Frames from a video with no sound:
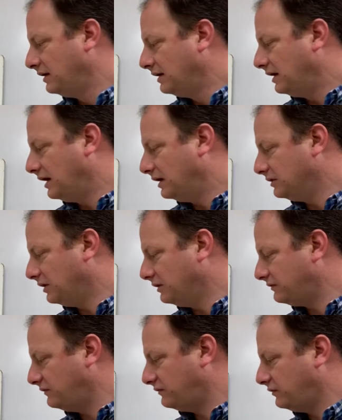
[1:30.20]

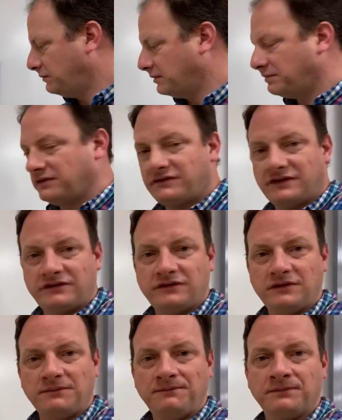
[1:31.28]
Laws of
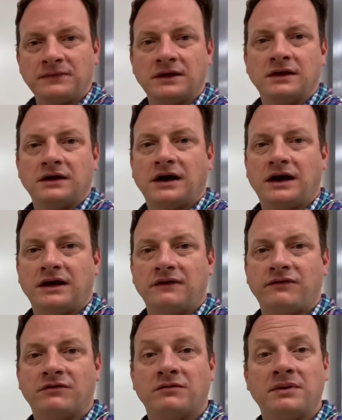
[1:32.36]
superposition.
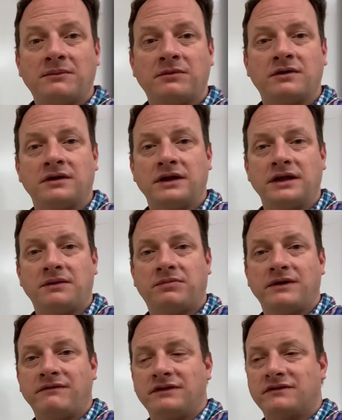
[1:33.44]
If you remember in a
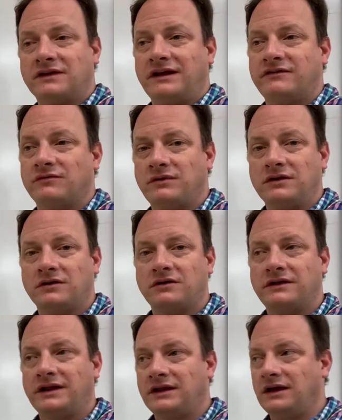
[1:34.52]
previous lesson, we
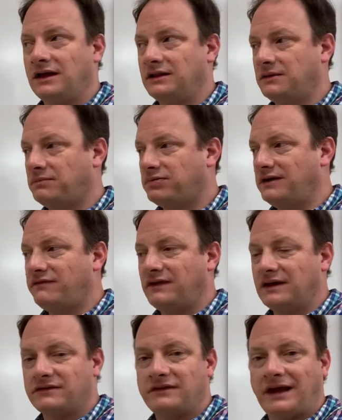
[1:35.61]
learned that the
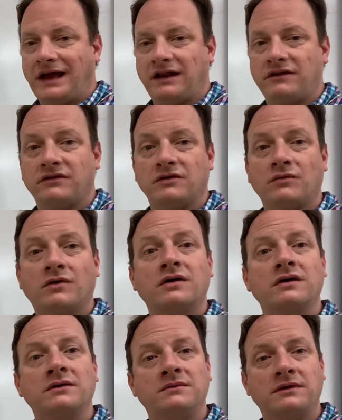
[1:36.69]
prefix added to a
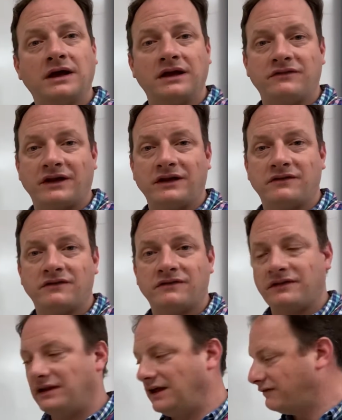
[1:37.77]
word changes
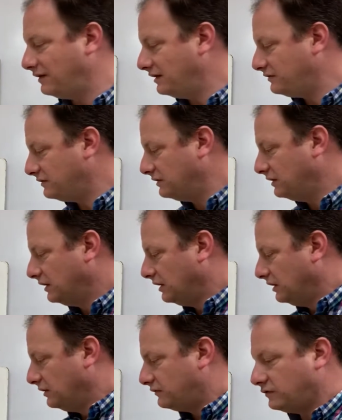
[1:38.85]
the definition.
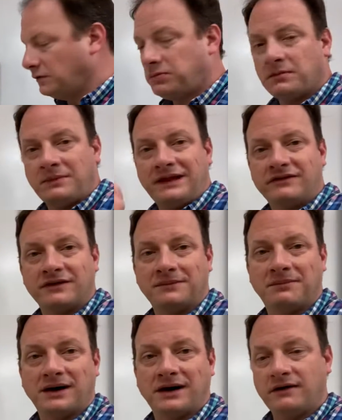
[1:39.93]
Super means
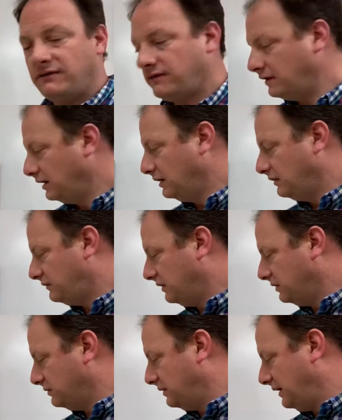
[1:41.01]
above.
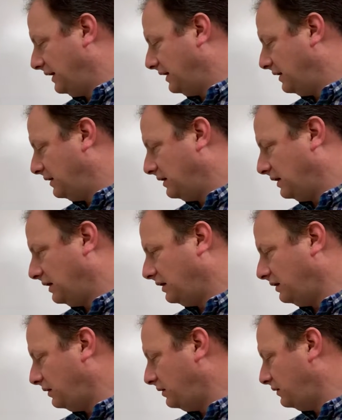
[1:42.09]
So in
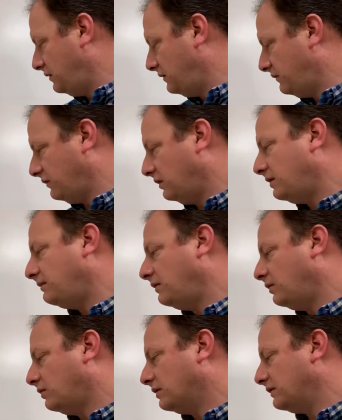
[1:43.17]
undisturbed
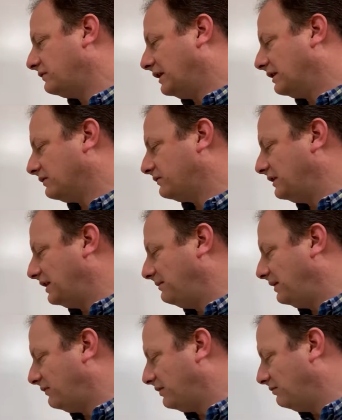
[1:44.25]
horizontal
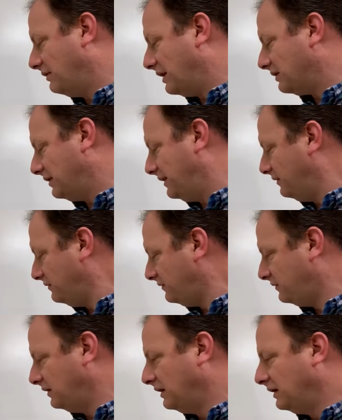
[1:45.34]
sedimentary rock
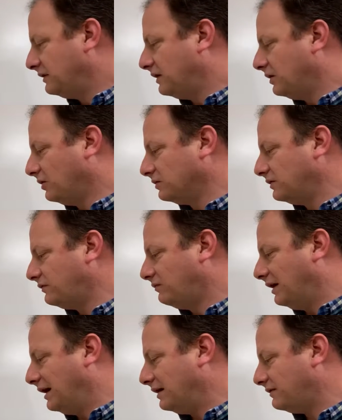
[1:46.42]
layers, the oldest
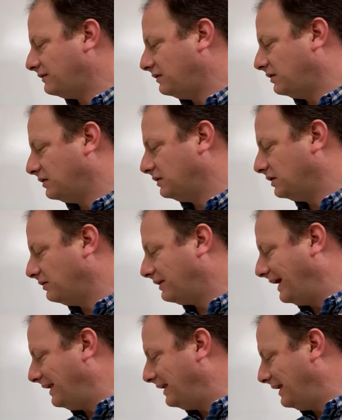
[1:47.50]
rocks are
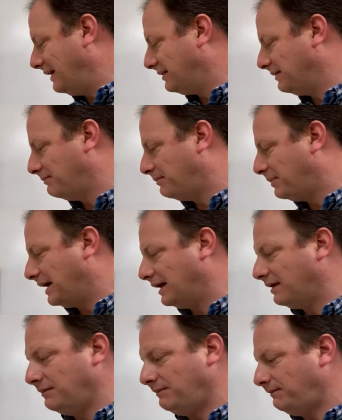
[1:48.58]
located at the
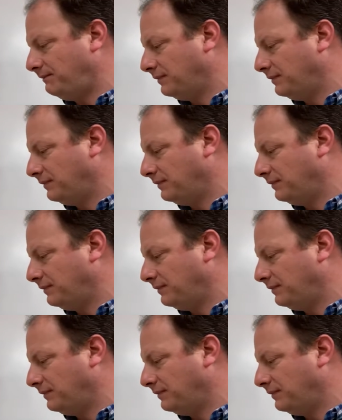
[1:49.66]
bottom